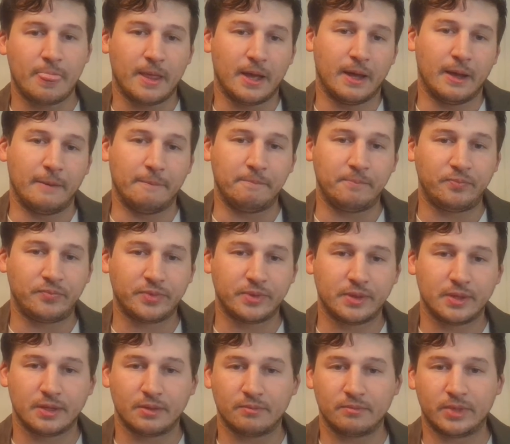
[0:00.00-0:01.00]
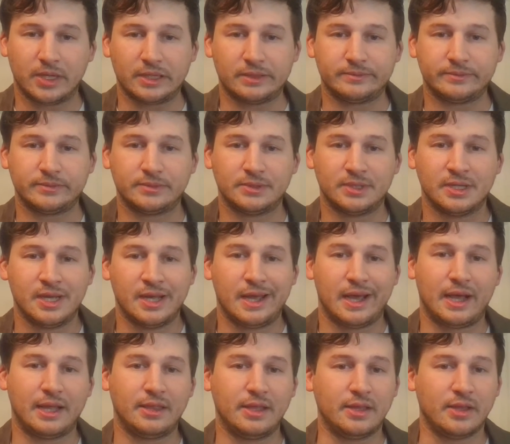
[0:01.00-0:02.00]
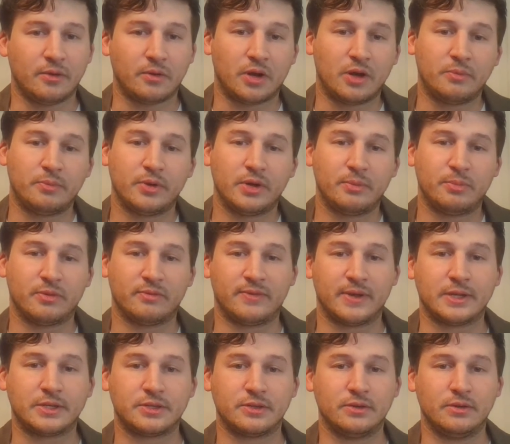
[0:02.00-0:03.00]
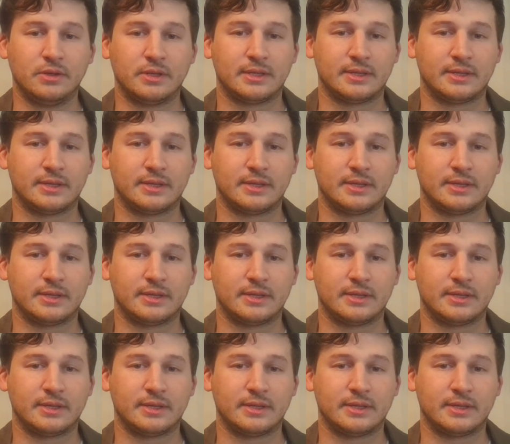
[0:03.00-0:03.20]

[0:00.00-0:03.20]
Um, but I think they were all pretty professional.